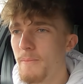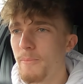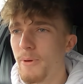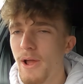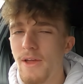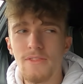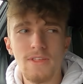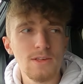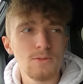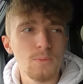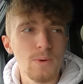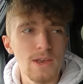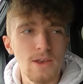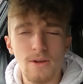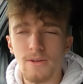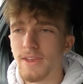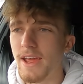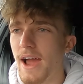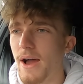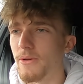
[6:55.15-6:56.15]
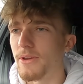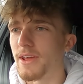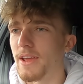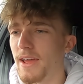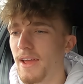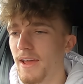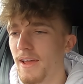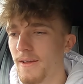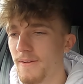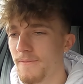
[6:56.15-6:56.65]
Putting this window down
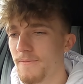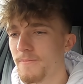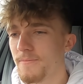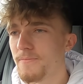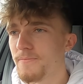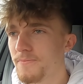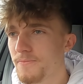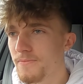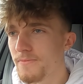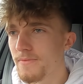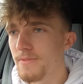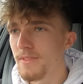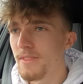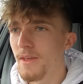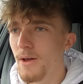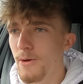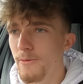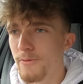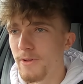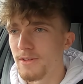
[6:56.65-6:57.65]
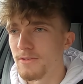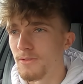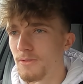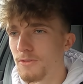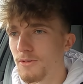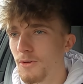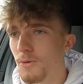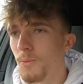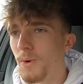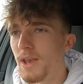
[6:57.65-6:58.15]
here, hopefully it's not
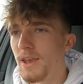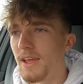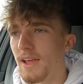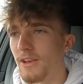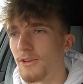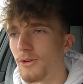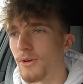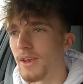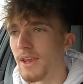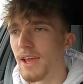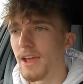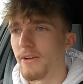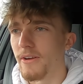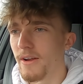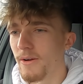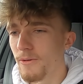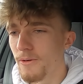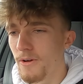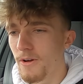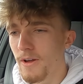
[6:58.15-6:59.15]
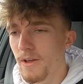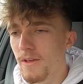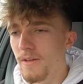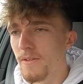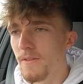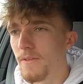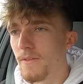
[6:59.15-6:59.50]
too windy and you can hear it all right.